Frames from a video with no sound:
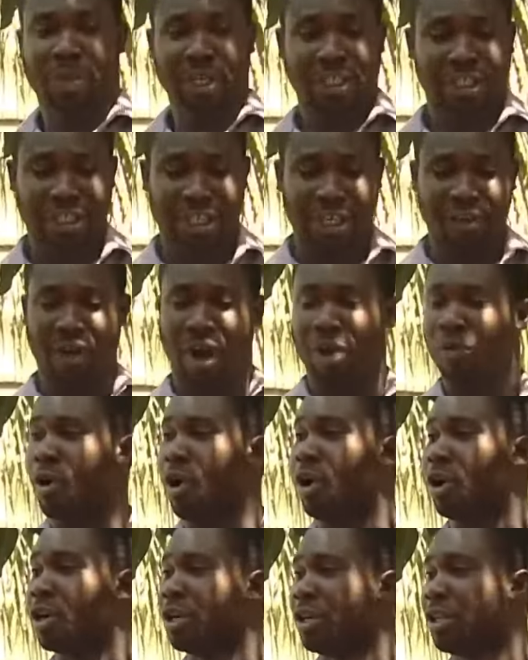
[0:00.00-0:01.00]
Person give her
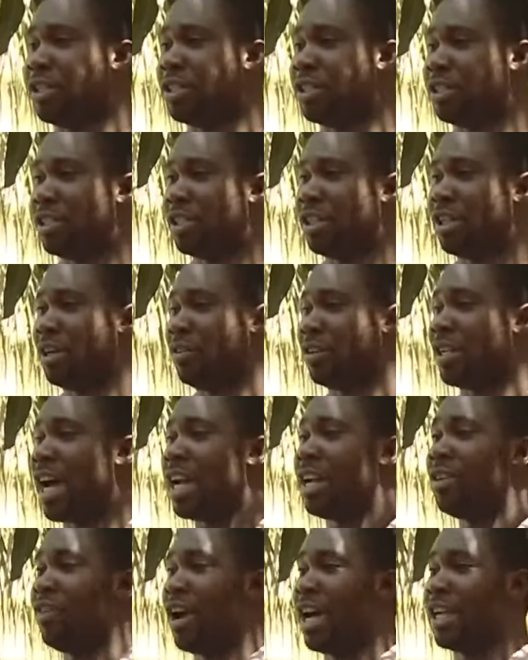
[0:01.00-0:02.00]
work
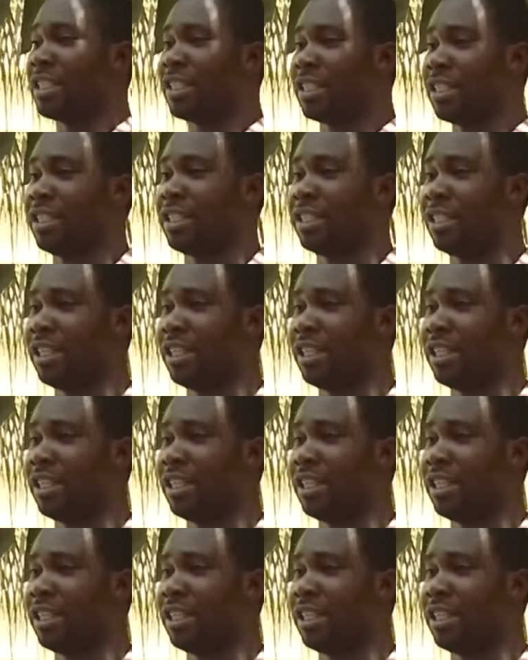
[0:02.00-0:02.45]
without advance.